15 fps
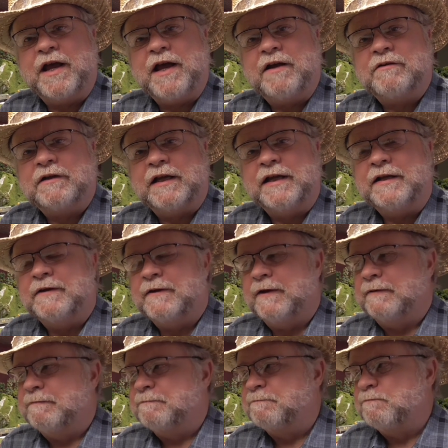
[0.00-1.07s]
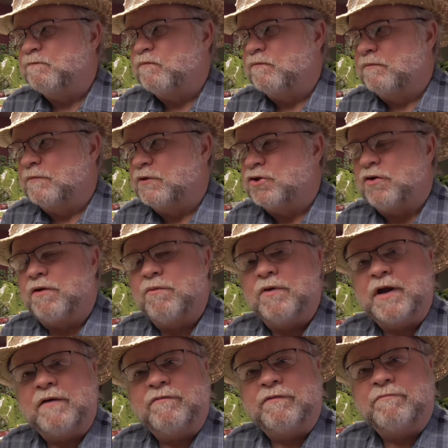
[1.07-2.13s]
out and um, show you
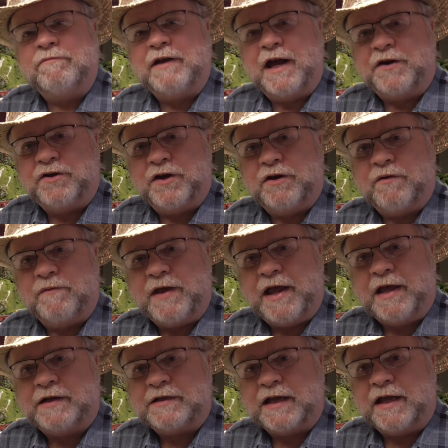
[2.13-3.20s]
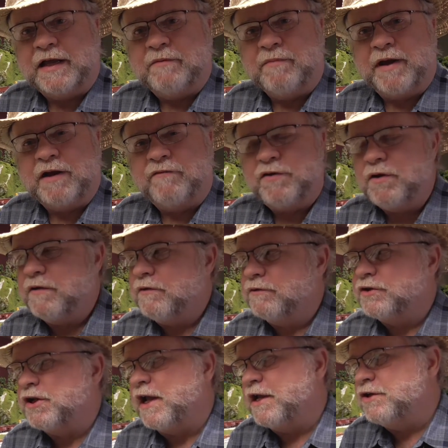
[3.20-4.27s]
what I've got done on that and made a few other
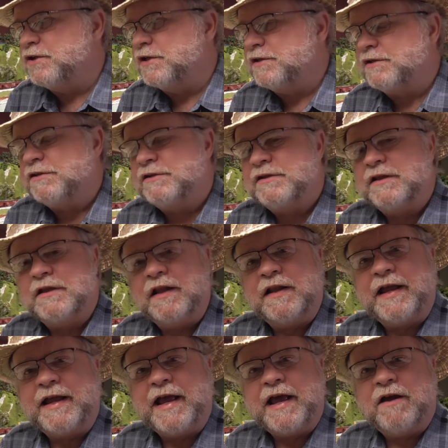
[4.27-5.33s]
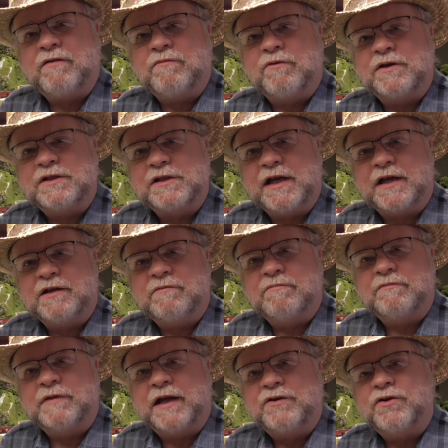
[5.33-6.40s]
changes to the layout once I,
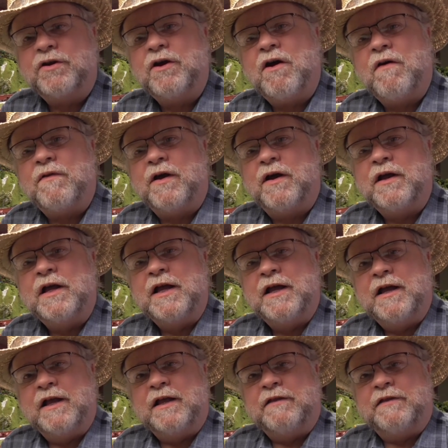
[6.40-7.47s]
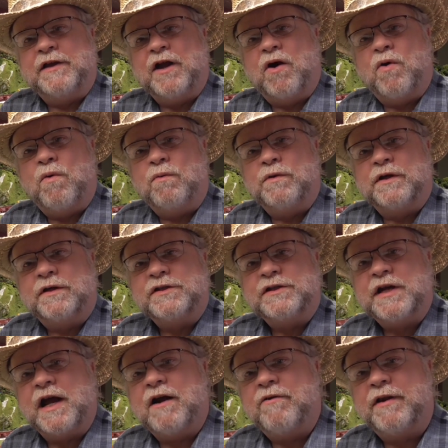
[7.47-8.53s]
I took all the the old uh,
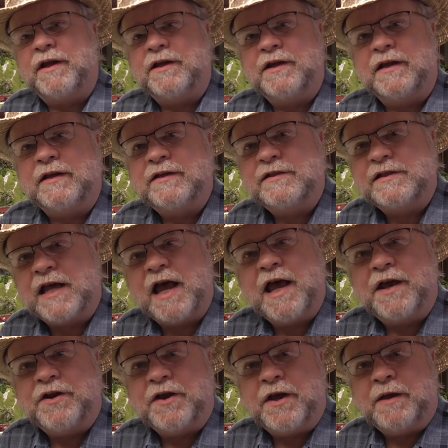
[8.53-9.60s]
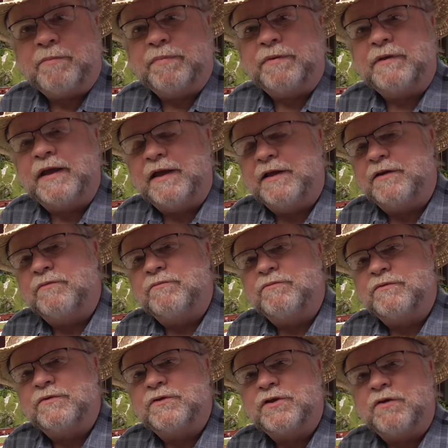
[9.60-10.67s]
styrene sign up and
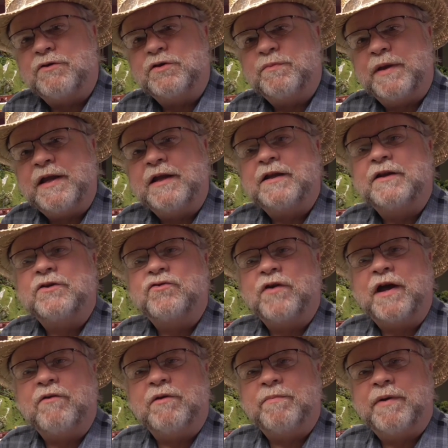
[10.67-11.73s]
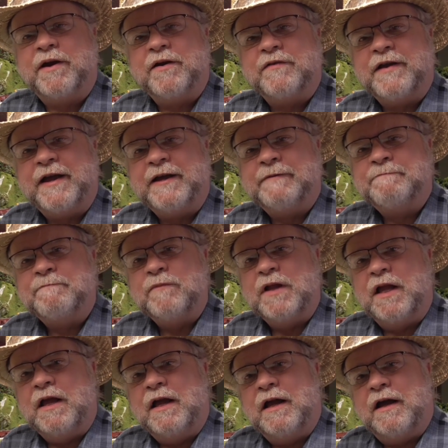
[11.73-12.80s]
so to speak to try to repair that.
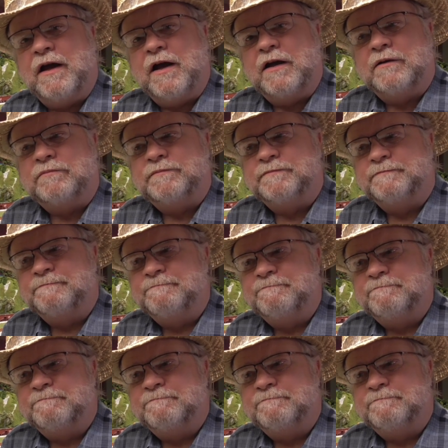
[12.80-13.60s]
Um,